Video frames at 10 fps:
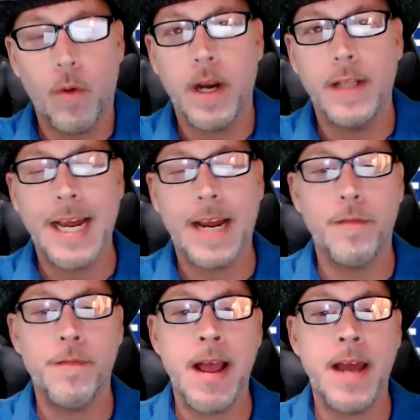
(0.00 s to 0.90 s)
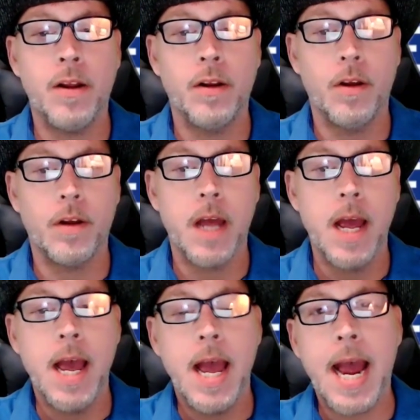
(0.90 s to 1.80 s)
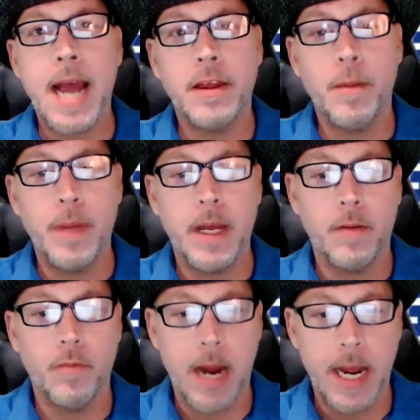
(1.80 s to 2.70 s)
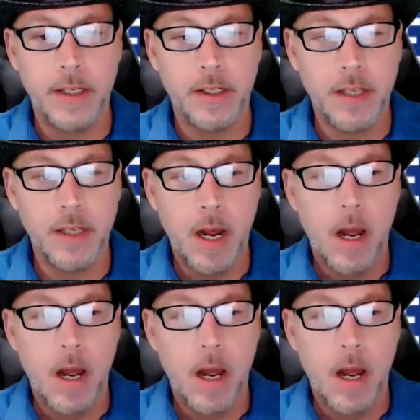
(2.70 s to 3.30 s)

we're going to take a final look at the big race.